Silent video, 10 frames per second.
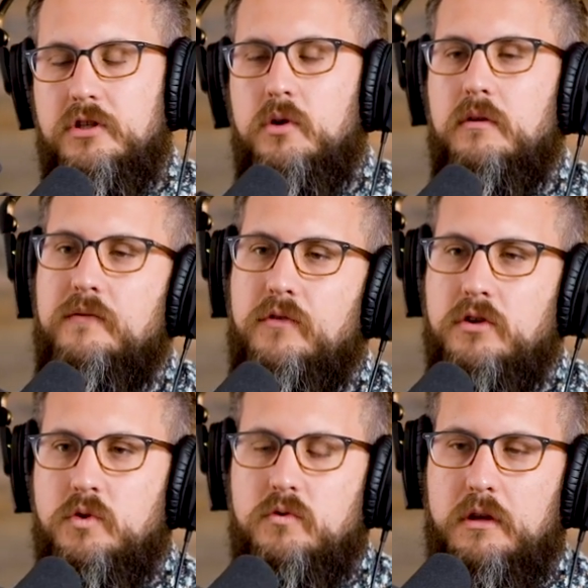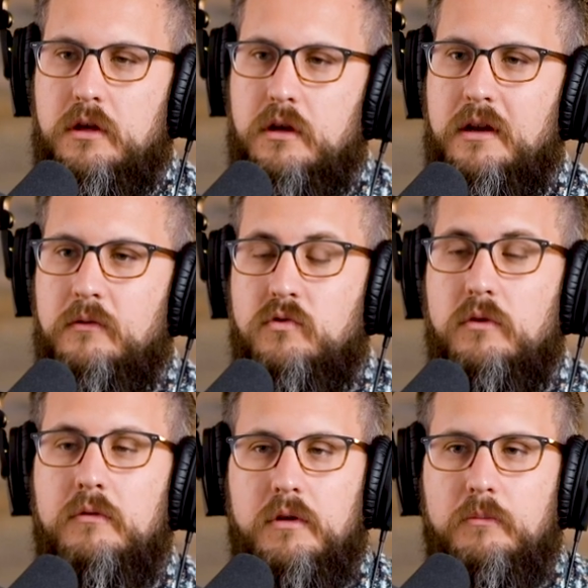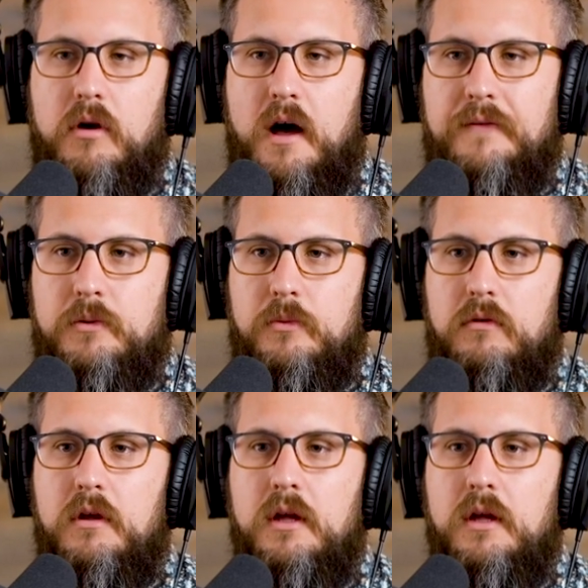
So our conversion was really good, and it was really really profitable.